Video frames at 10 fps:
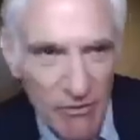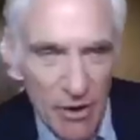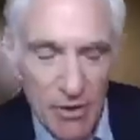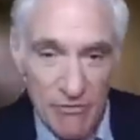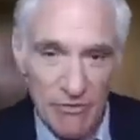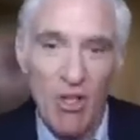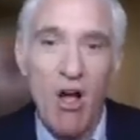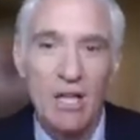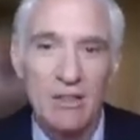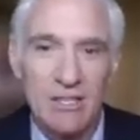very
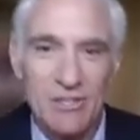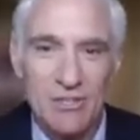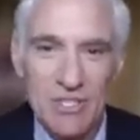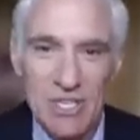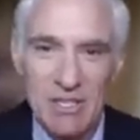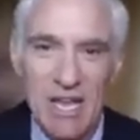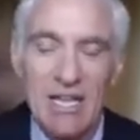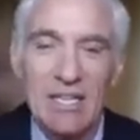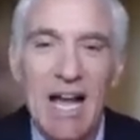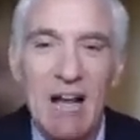flawed leaders and
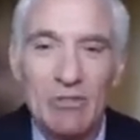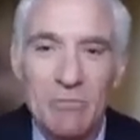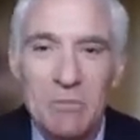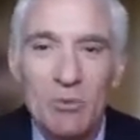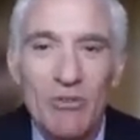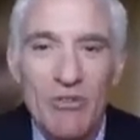encountered people who